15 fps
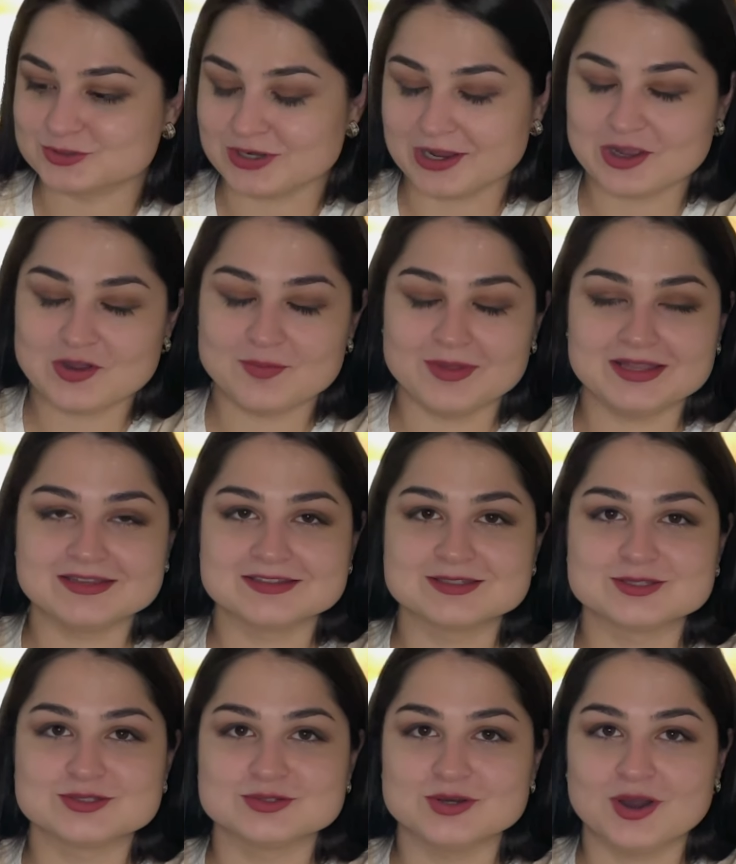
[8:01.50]
recommend it
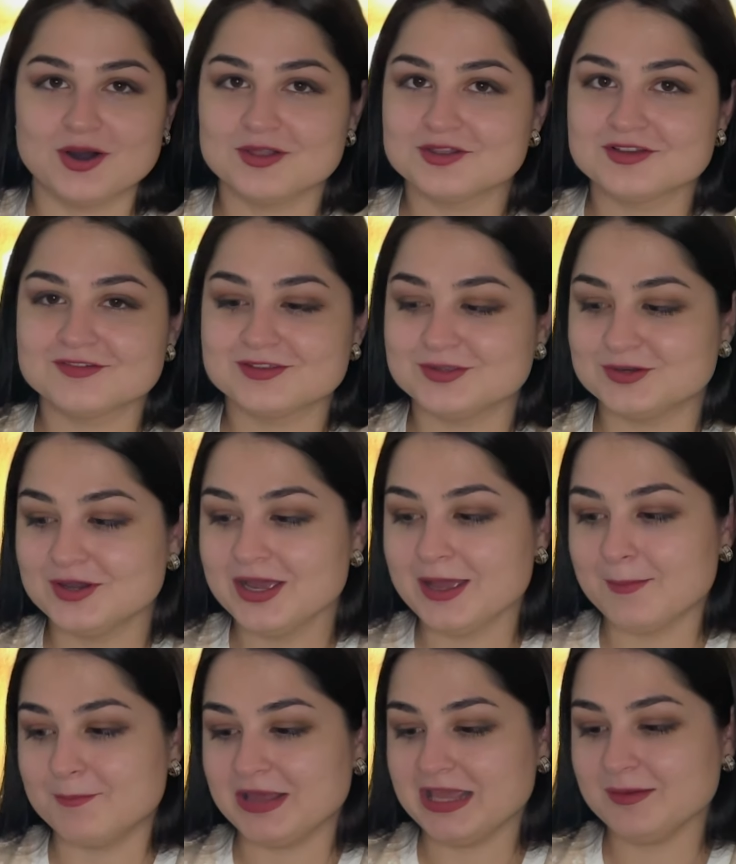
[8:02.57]
to all of you.
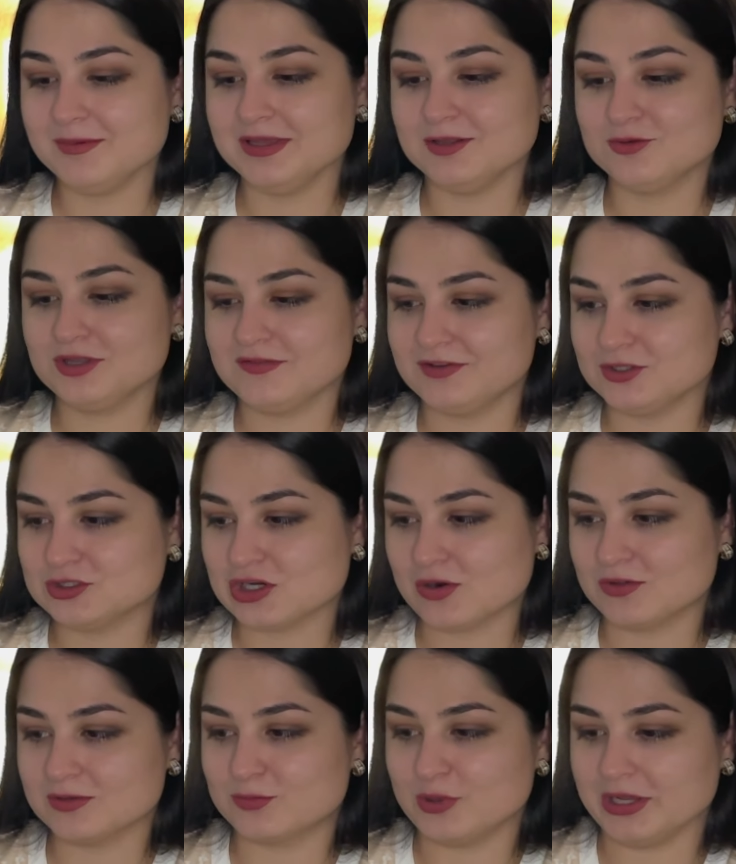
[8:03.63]
Maybe Louis Vuitton
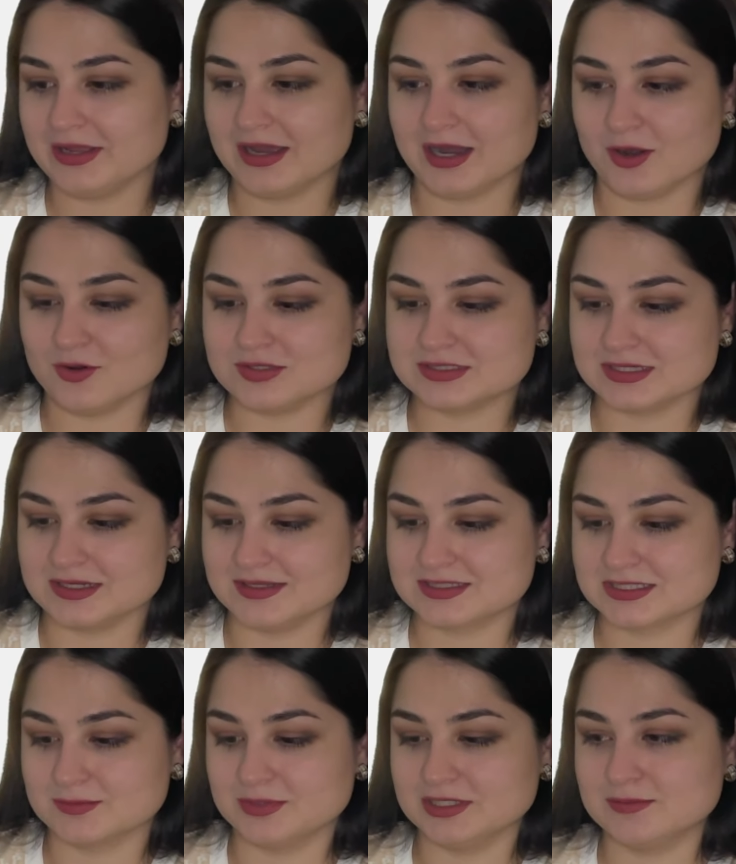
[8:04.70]
will bring out a
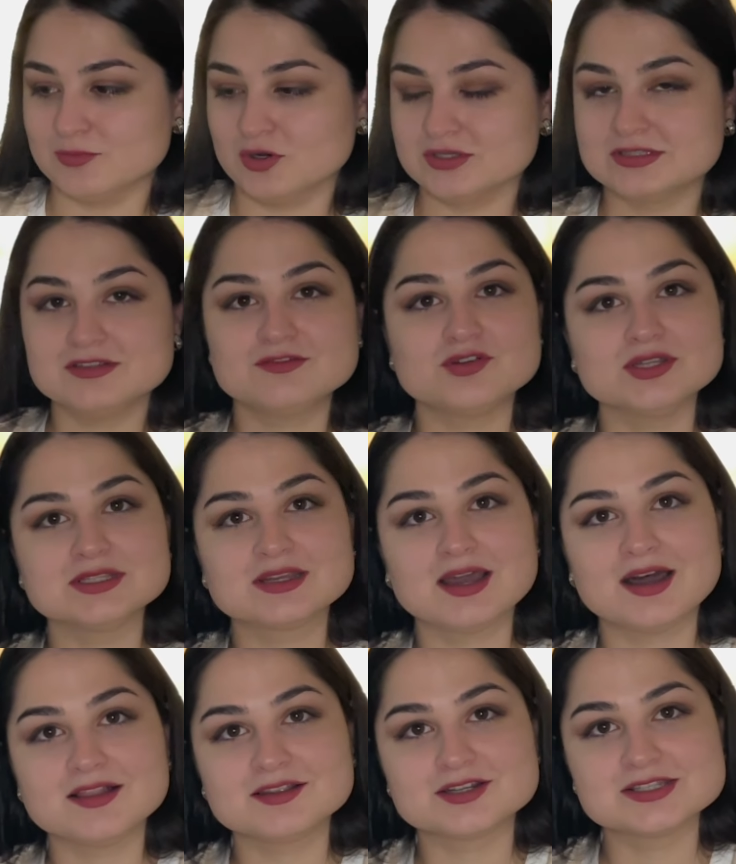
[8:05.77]
little bit more different
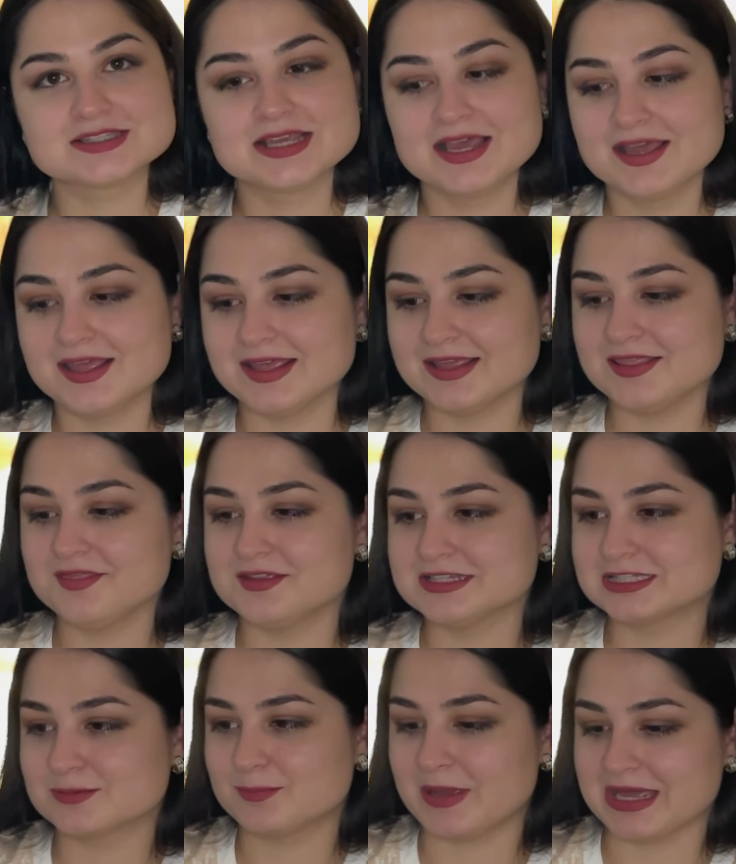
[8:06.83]
colors in
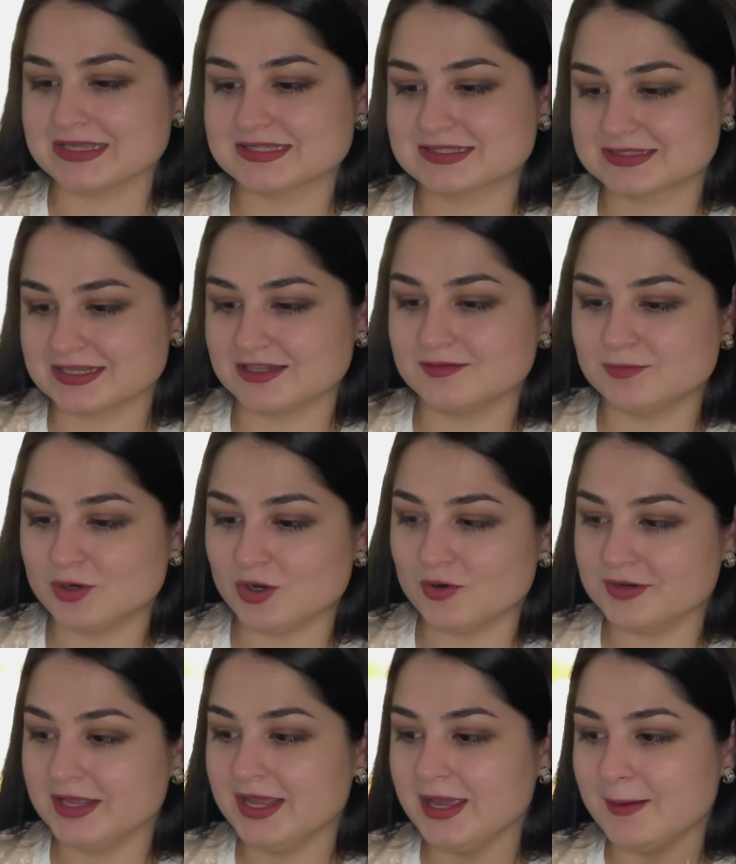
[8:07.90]
this pastel
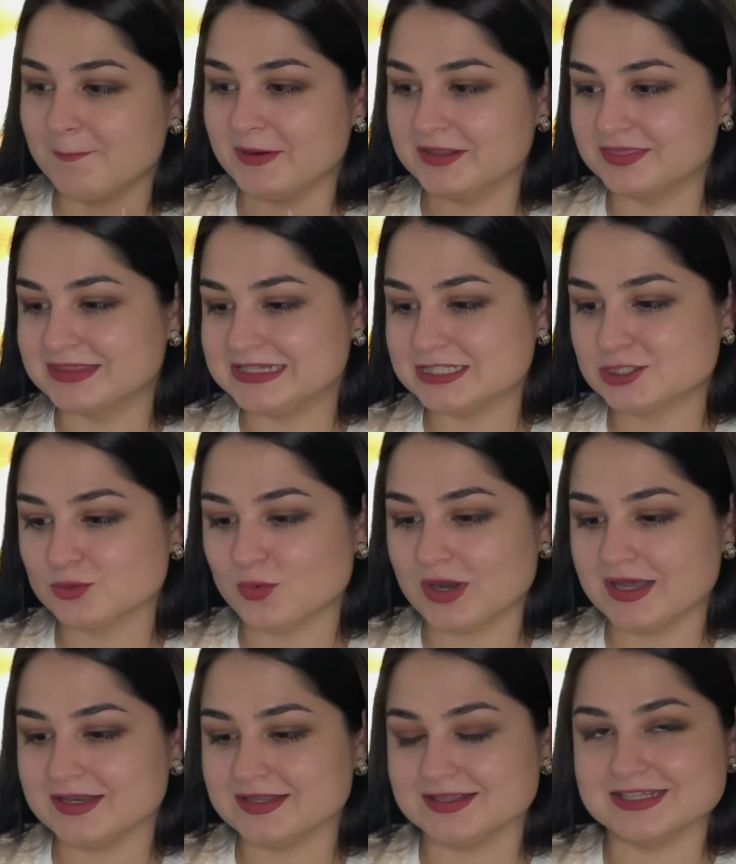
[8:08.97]
mode, but this
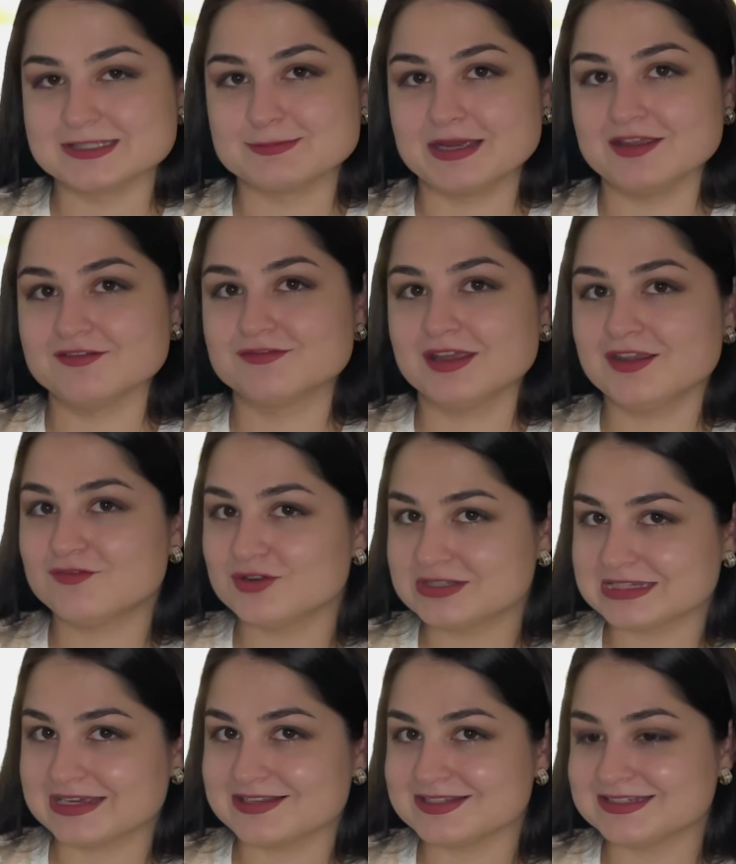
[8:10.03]
one is my favorite
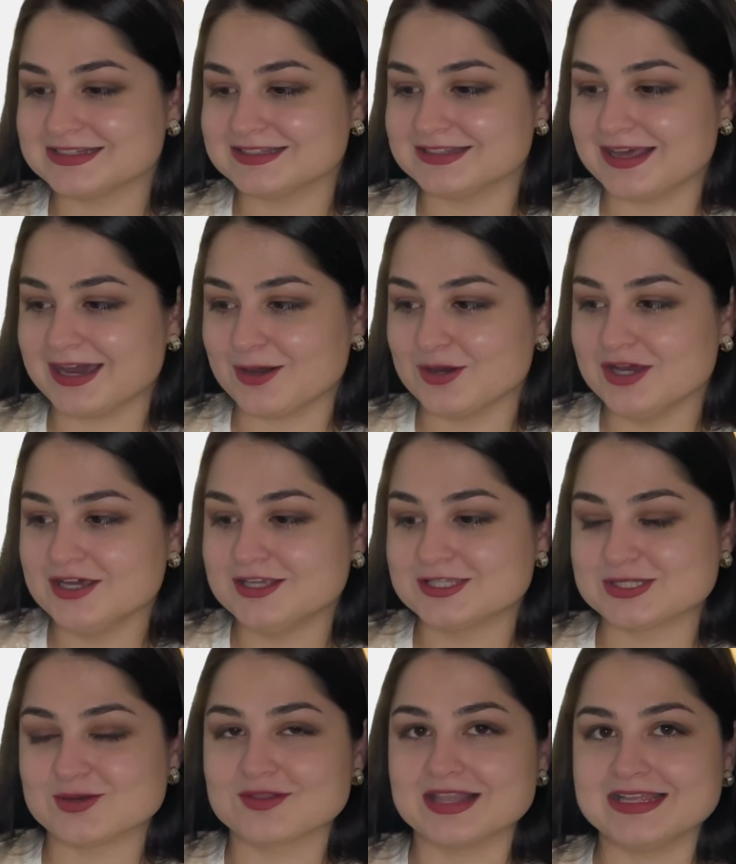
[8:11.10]
until now.
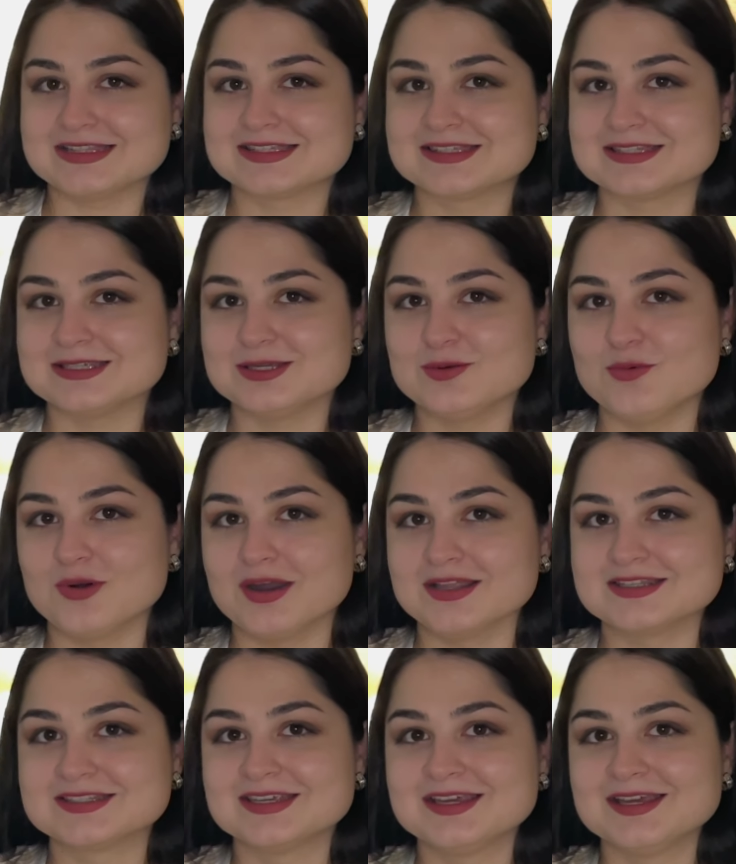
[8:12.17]
So let's see what